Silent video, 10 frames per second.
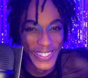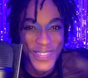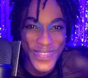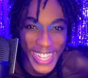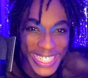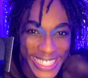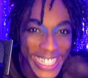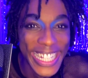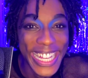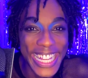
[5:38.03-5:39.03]
made
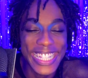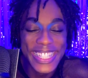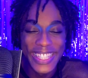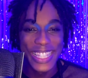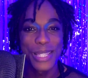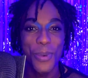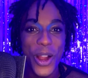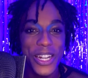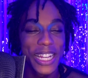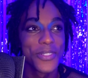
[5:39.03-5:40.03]
it into this
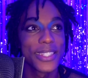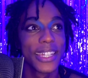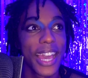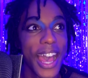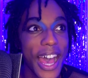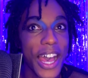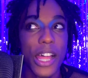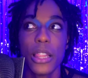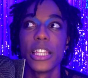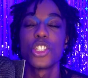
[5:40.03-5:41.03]
party. I was like
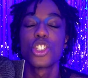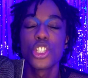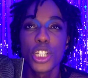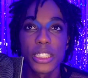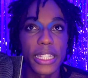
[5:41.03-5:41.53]
shook.